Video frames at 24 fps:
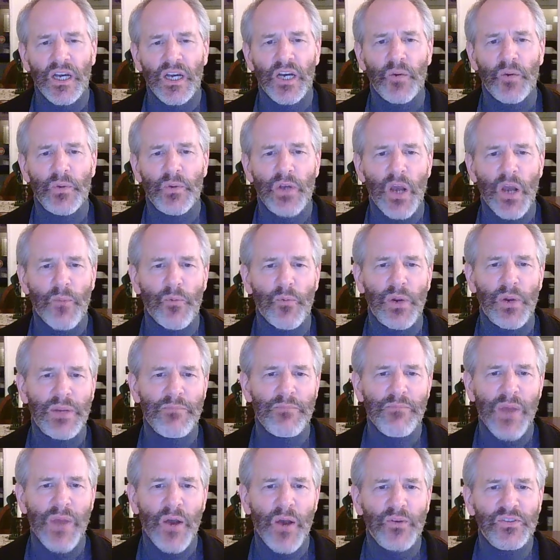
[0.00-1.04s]
we operate
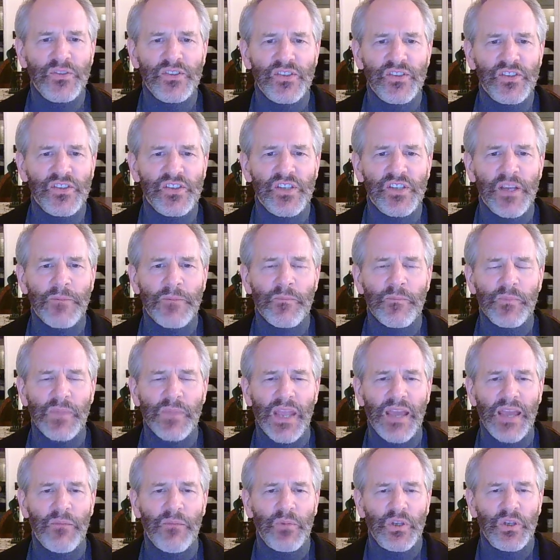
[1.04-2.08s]
mouses,
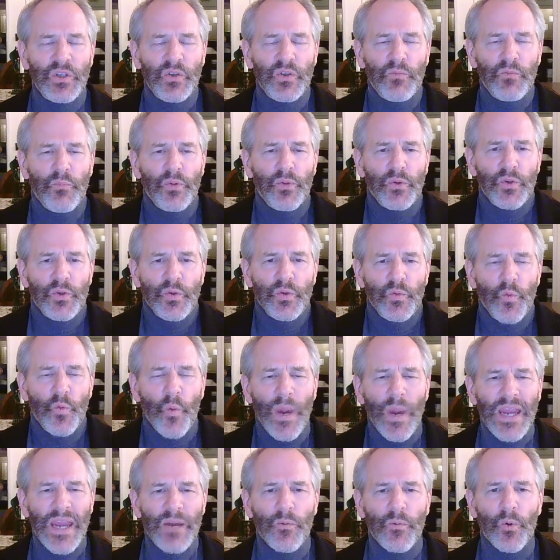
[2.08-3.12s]
and we do
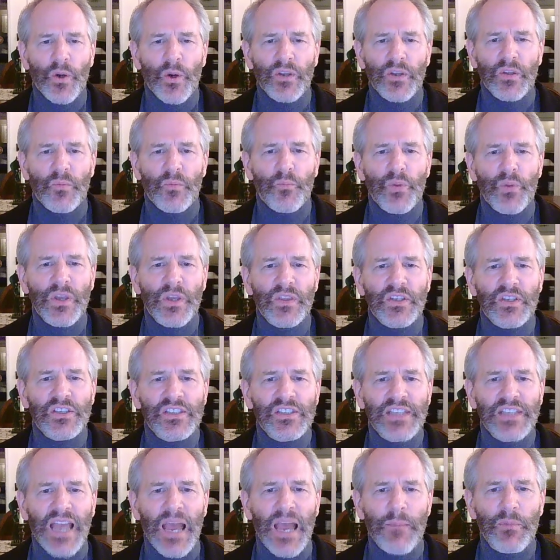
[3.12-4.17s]
weight work to bring the
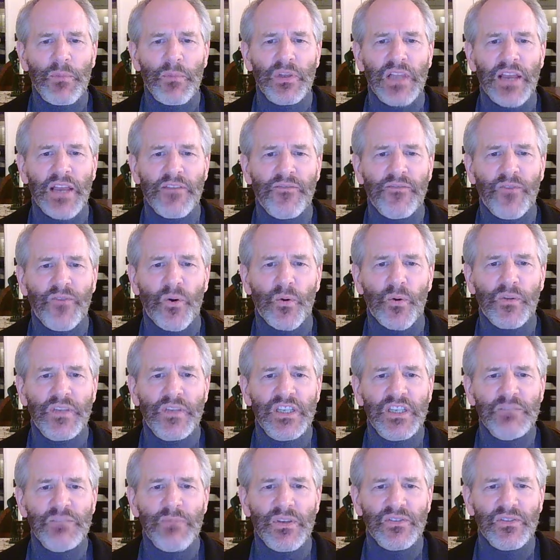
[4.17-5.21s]
scapulae forward,
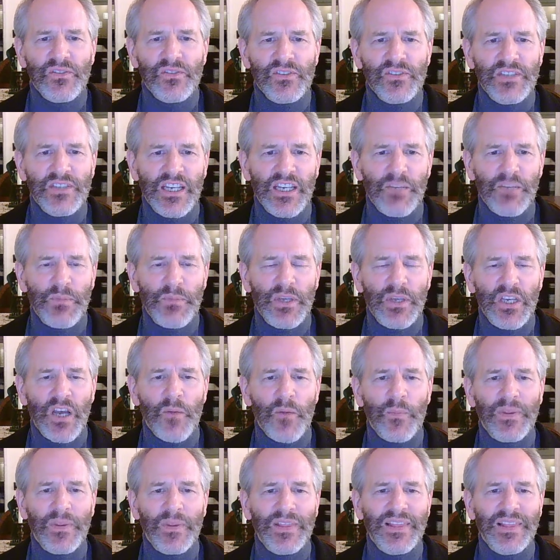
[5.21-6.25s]
these muscles tend to
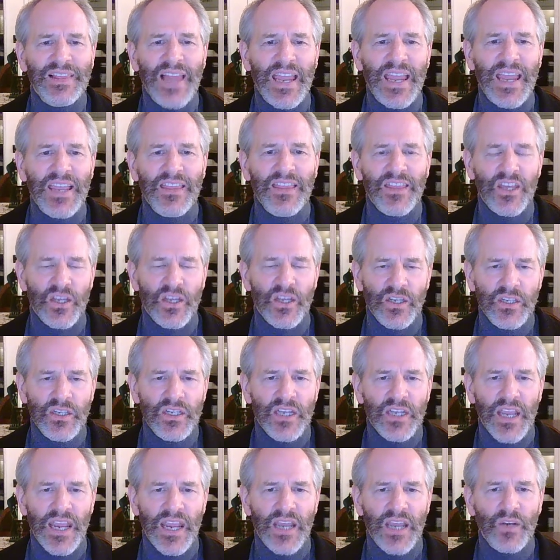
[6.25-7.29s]
become
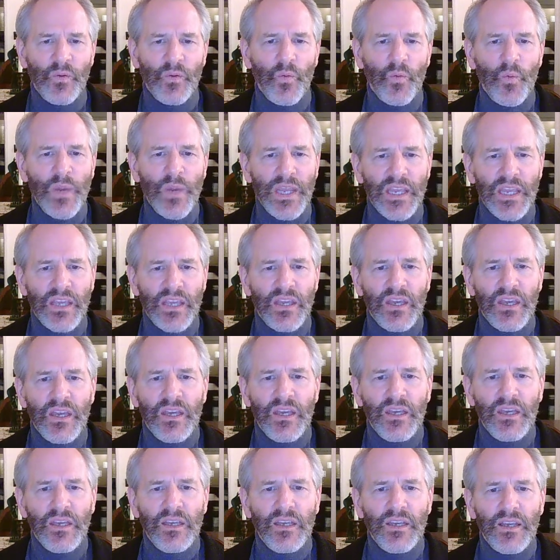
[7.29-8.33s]
lengthened and weak.
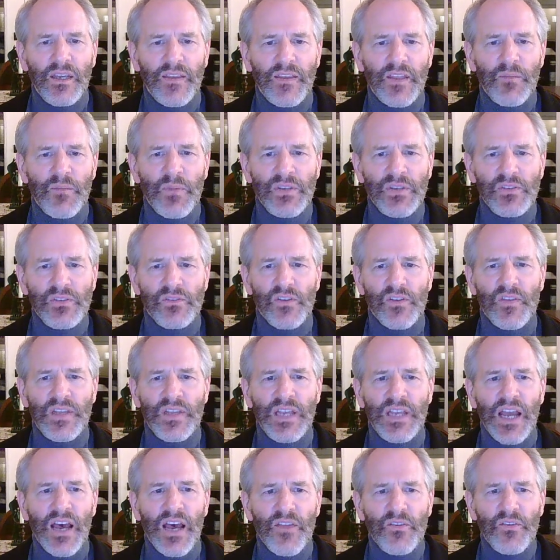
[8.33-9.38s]
And then muscles on
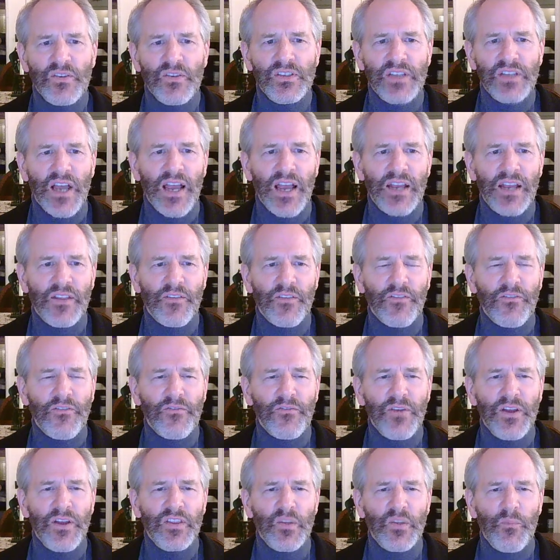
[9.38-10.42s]
the other side, the
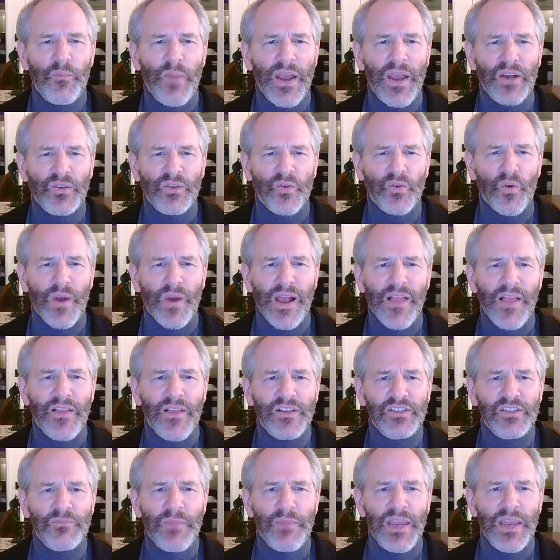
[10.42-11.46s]
front, the
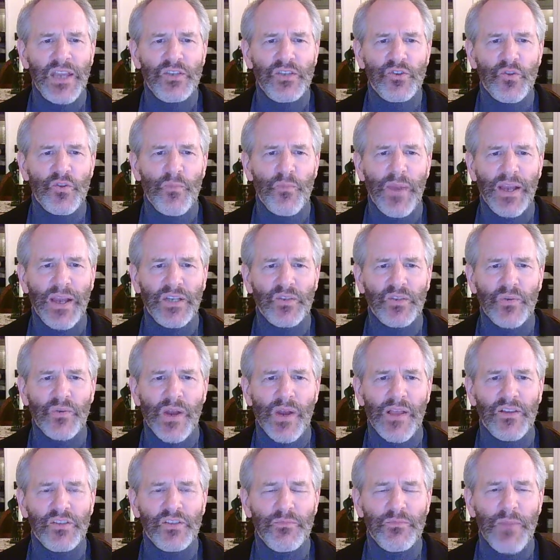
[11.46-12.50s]
pectoralis major, the
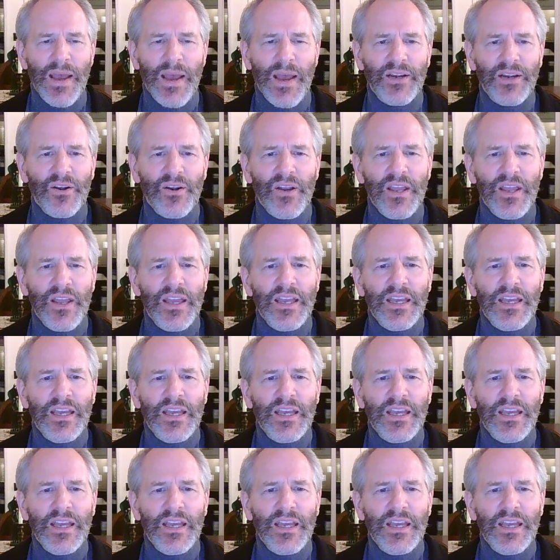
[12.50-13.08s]
pectoralis minor,